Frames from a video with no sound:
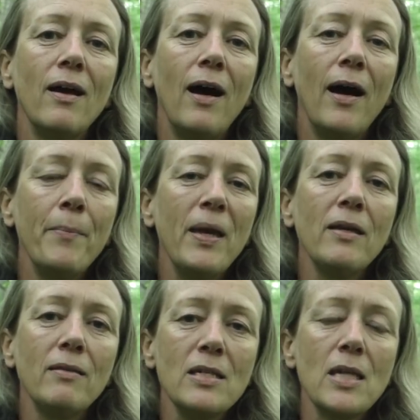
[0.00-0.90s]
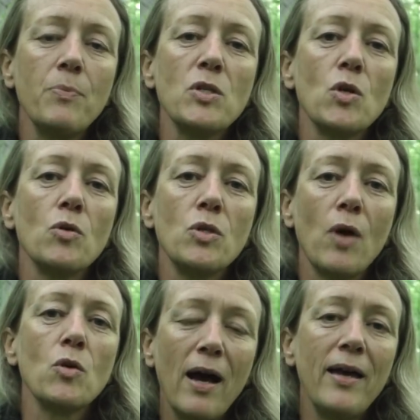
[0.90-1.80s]
I make these episodes so
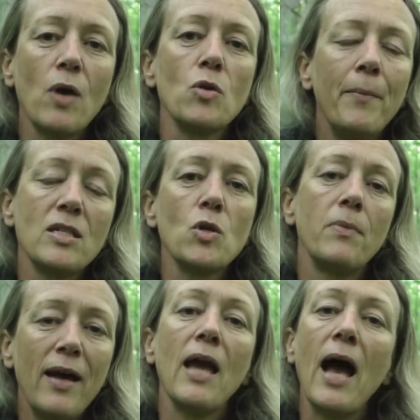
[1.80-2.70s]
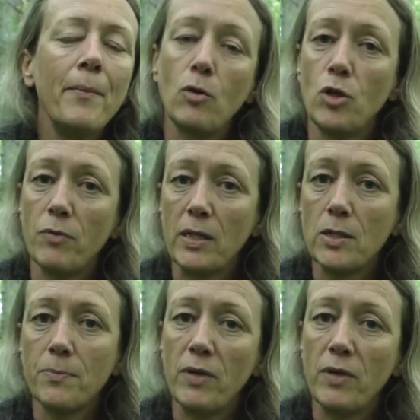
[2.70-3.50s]
I get something out of it.